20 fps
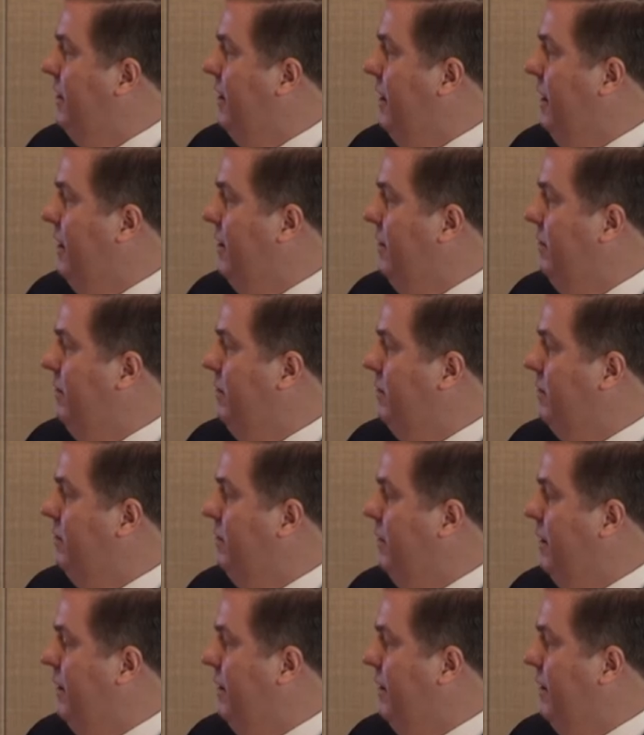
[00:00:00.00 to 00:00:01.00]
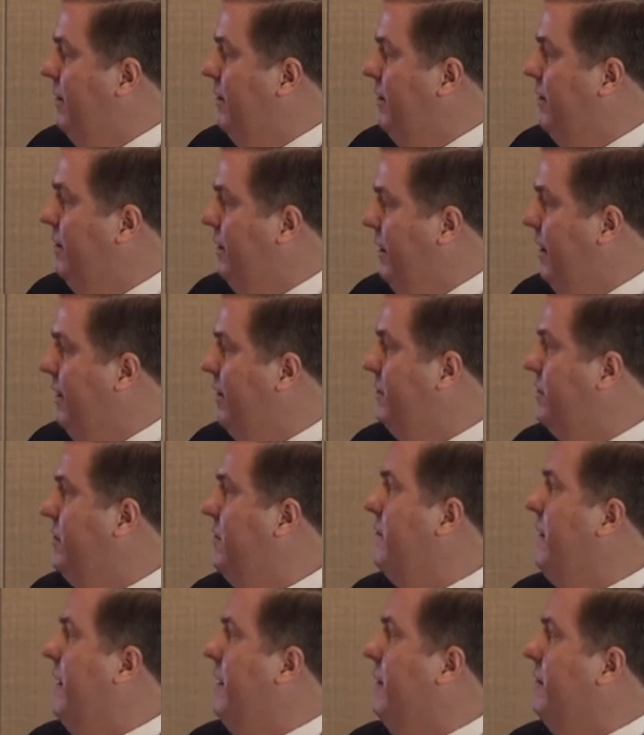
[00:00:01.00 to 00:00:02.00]
and uh, yeah,
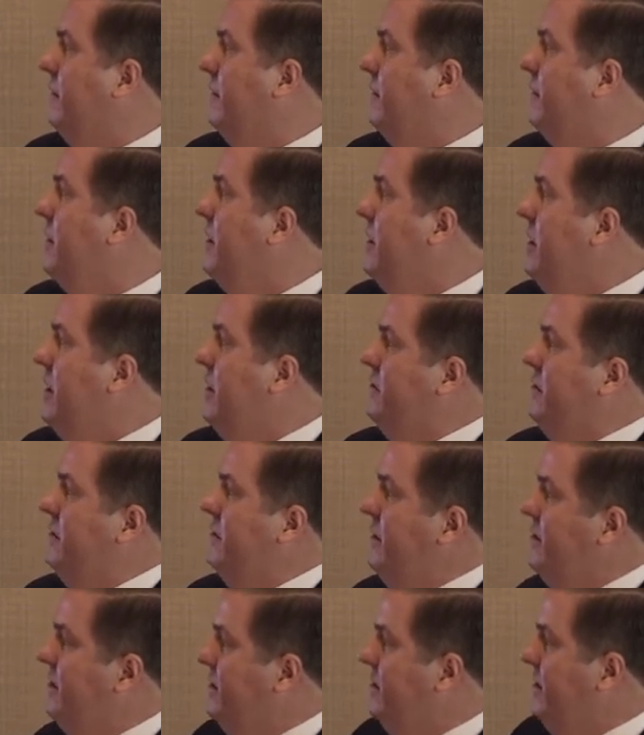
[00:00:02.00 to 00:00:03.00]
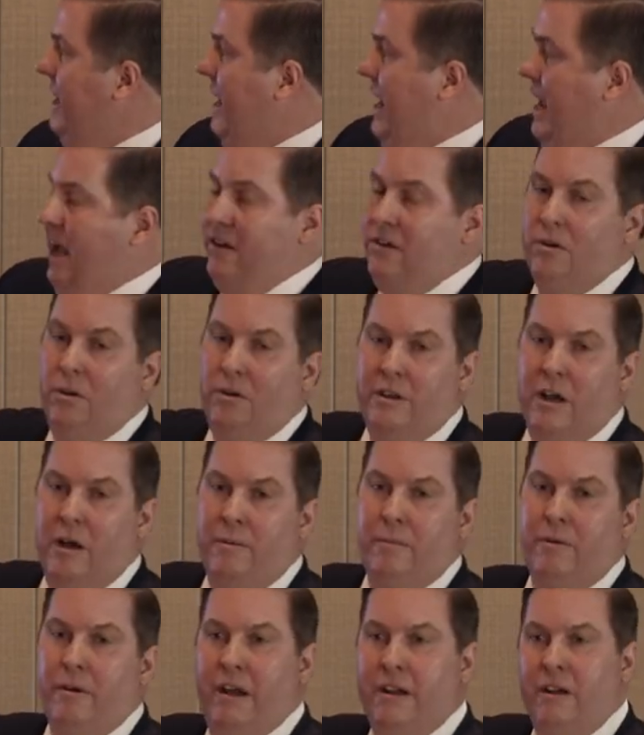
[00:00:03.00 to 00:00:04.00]
2000. So this is an annual
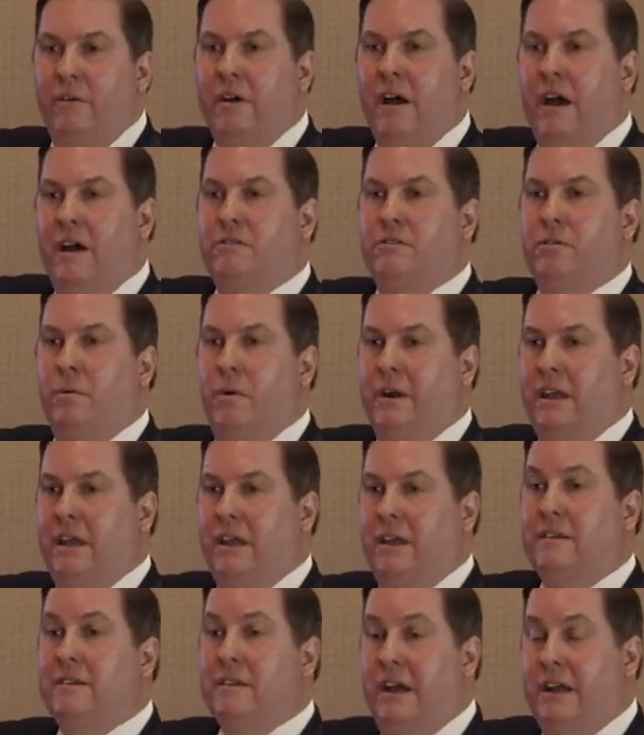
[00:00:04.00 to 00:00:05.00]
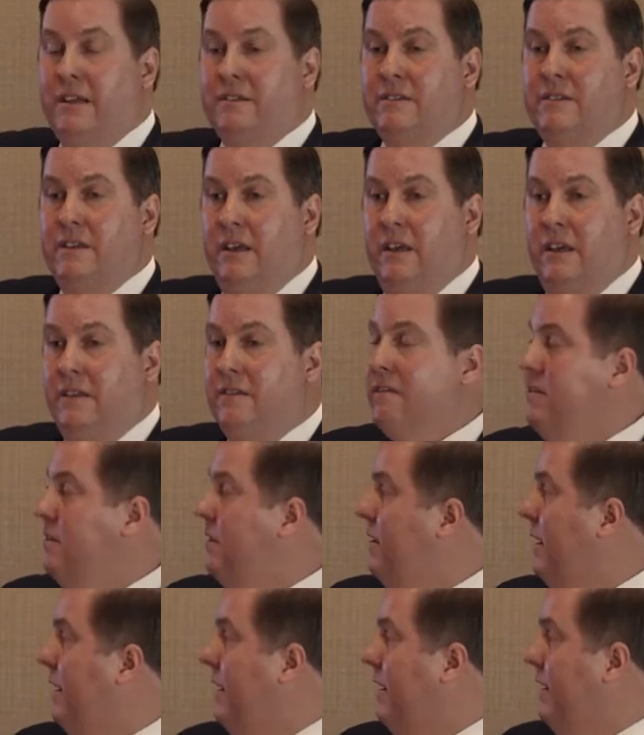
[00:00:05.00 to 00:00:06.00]
number. I don't have 2019
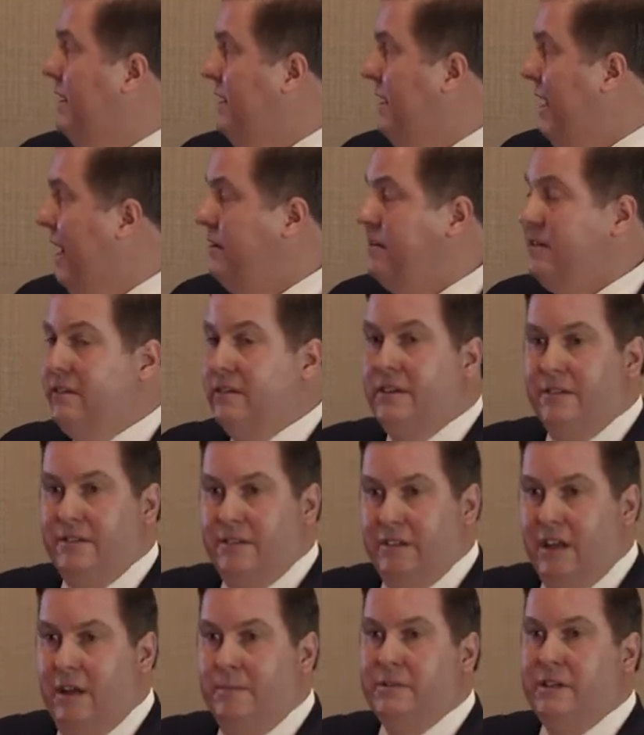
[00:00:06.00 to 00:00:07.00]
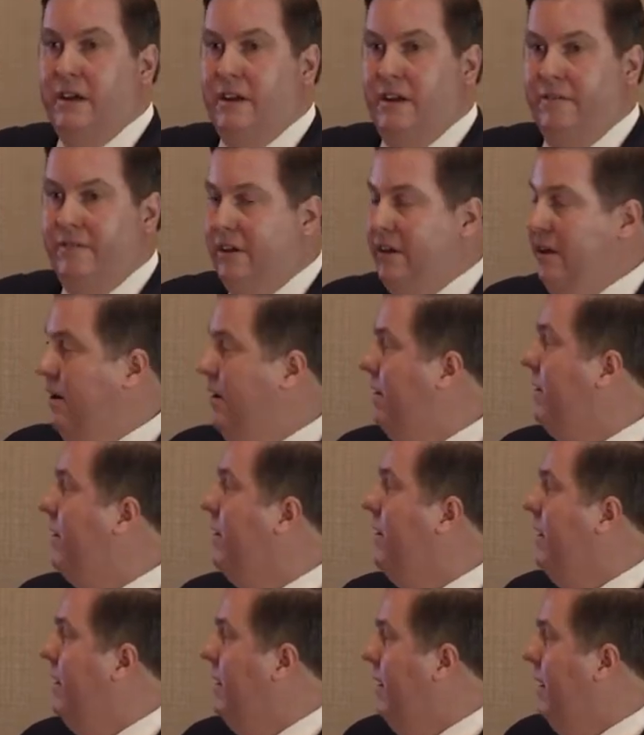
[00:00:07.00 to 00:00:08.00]
uh, yet because it comes out every year,
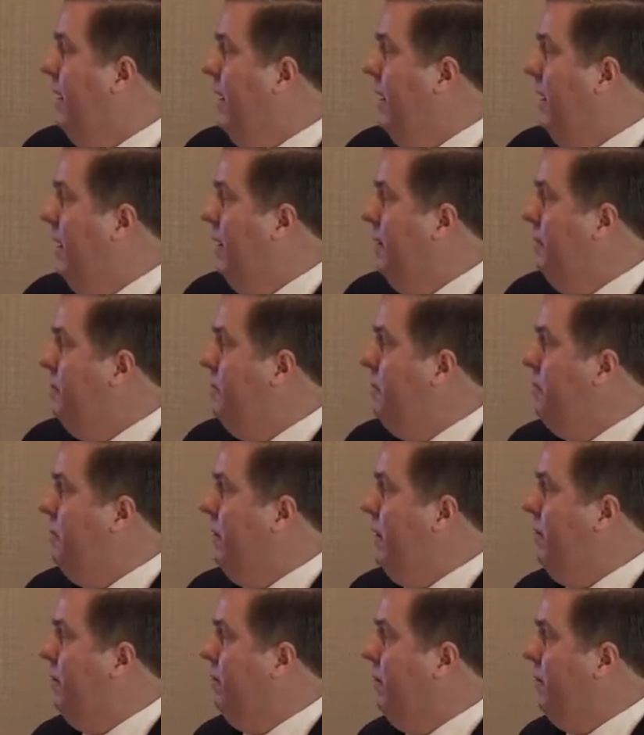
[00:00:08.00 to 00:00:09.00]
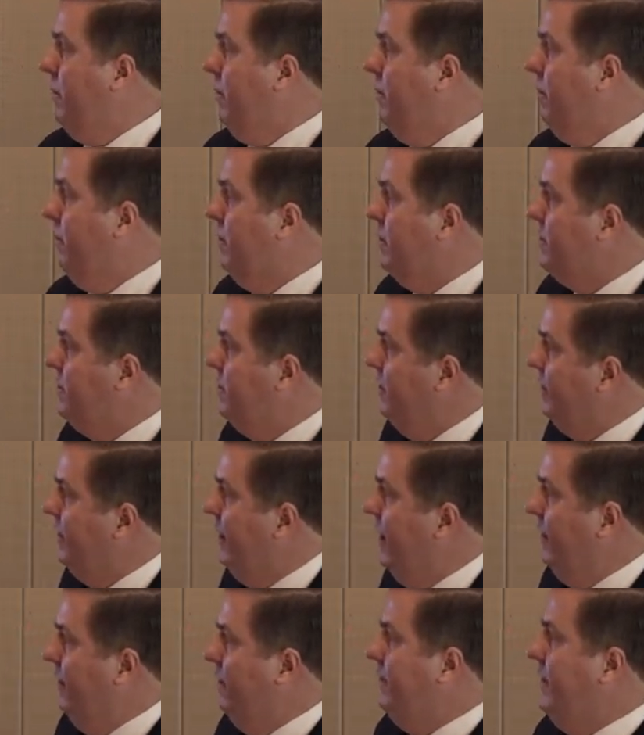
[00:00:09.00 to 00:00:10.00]
um, but we're, we're still
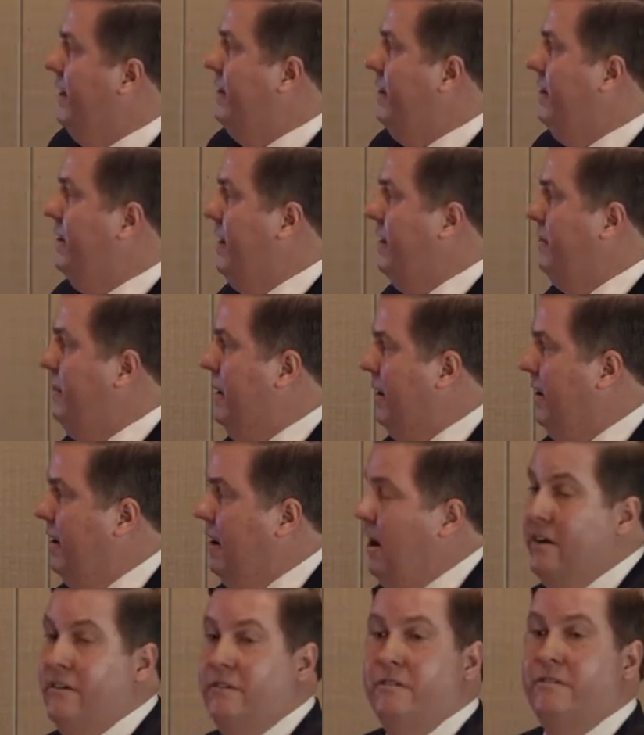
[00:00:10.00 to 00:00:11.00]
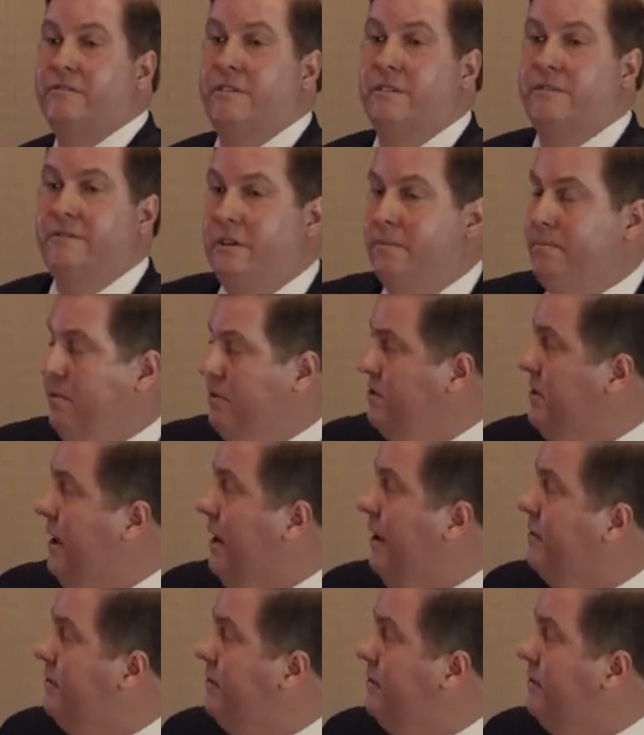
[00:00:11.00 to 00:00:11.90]
elevated at about 150%.